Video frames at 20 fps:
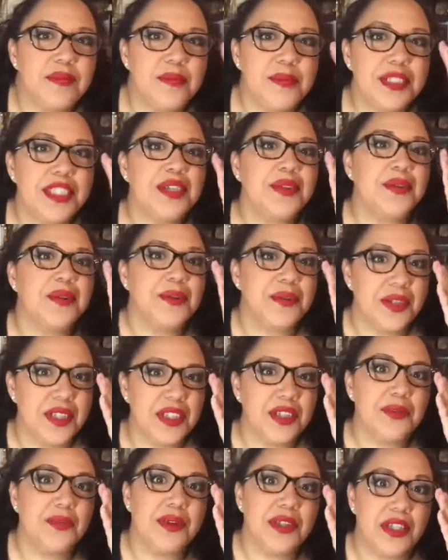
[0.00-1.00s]
But they're
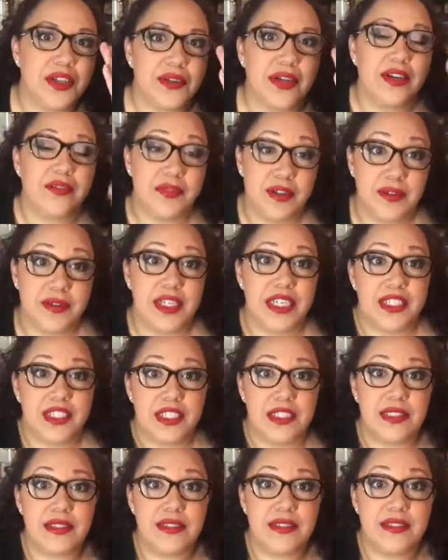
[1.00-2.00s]
really, really great
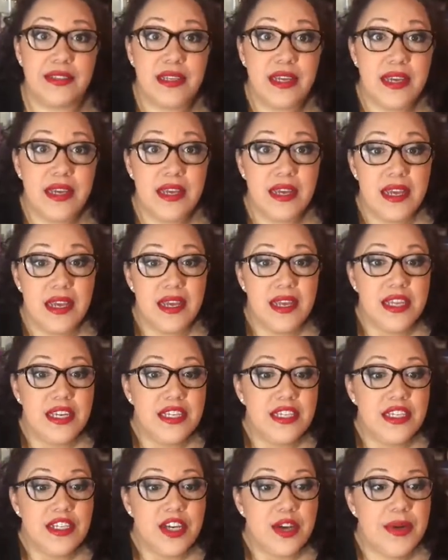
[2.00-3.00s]
foundations.
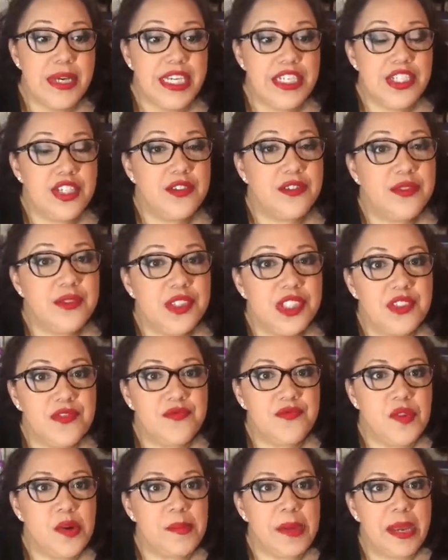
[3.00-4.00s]
Okay, so
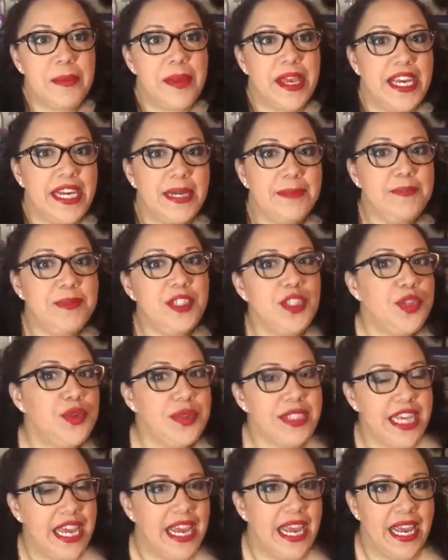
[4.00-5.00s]
for my makeup
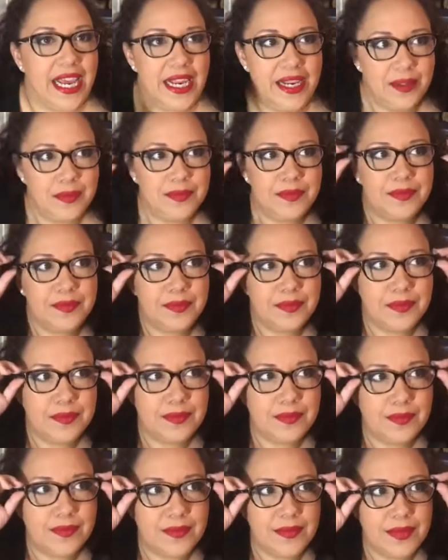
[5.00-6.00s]
today,
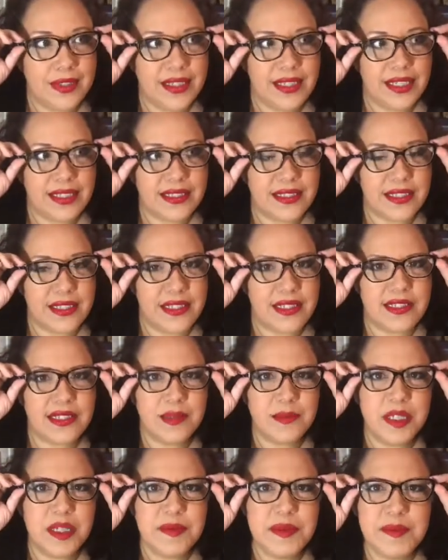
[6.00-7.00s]
let's see, because
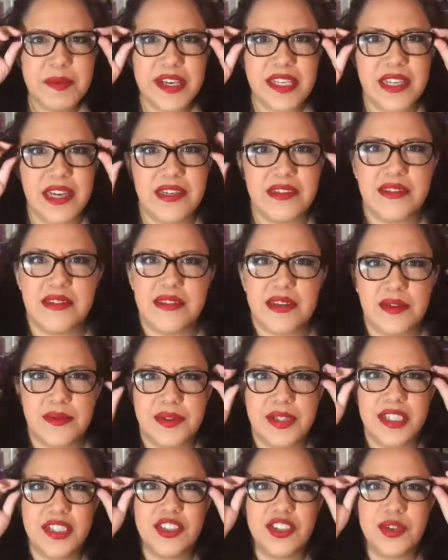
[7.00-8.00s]
sometimes my glasses I
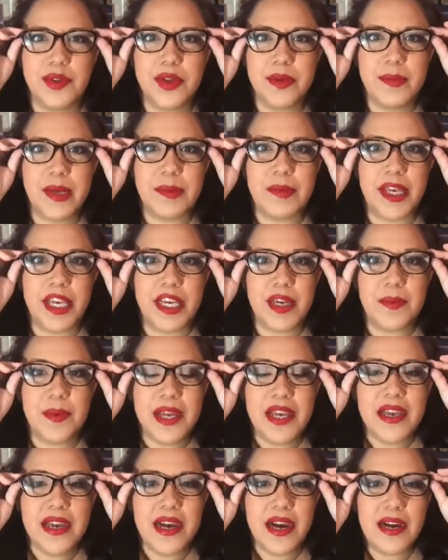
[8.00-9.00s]
don't think show you my makeup.
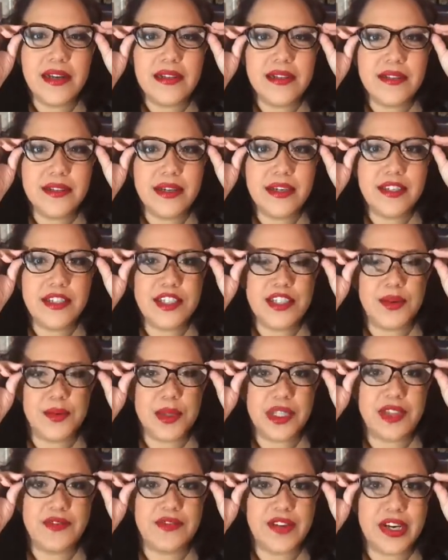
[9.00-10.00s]
I decided to go
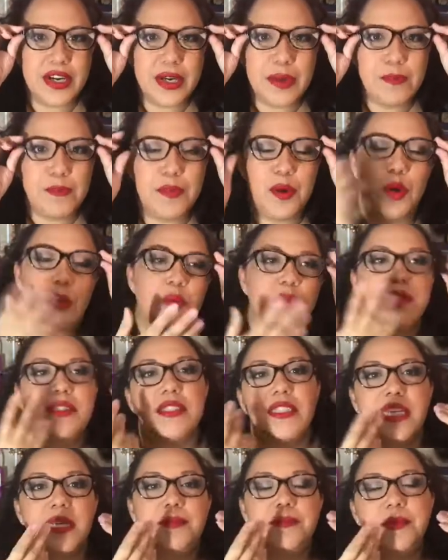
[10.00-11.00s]
with a very bold
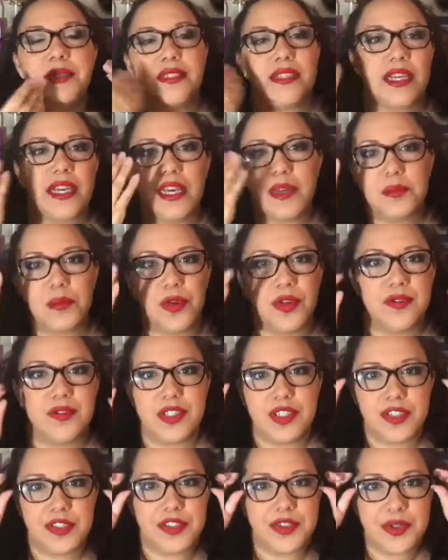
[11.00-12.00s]
lip because I had more of
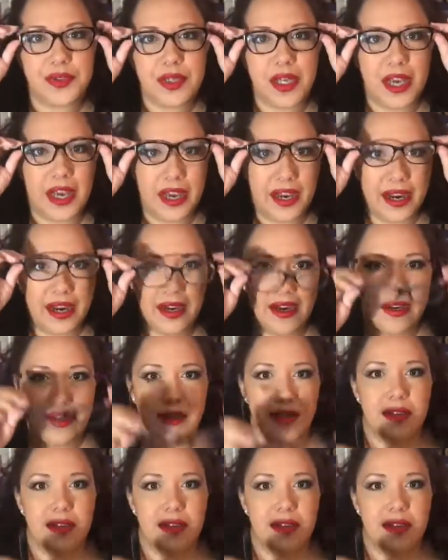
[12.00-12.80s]
a neutral eye.